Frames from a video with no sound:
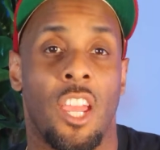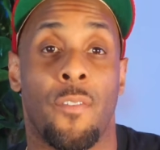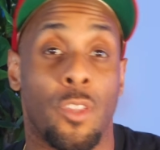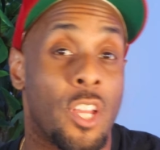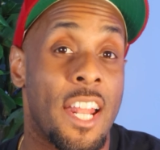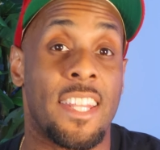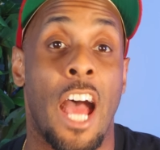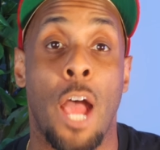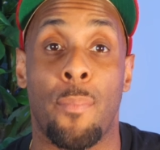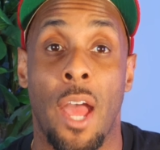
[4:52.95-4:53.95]
If you're looking at the
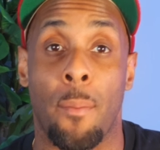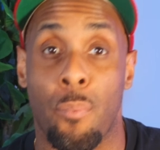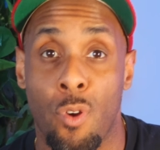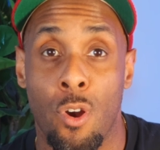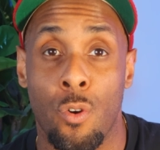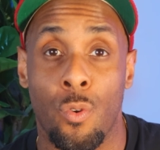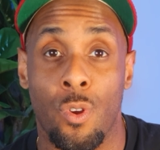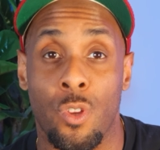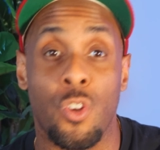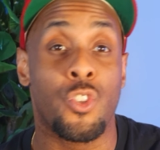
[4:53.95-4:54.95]
iPad Pro,
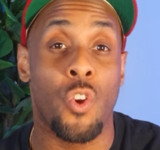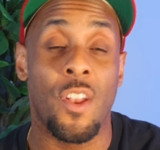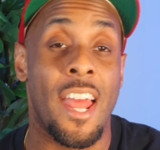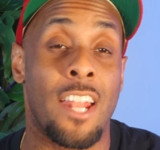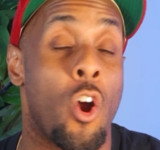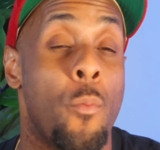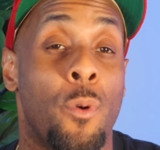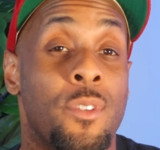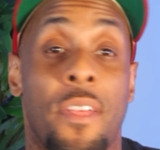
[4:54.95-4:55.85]
you're starting at almost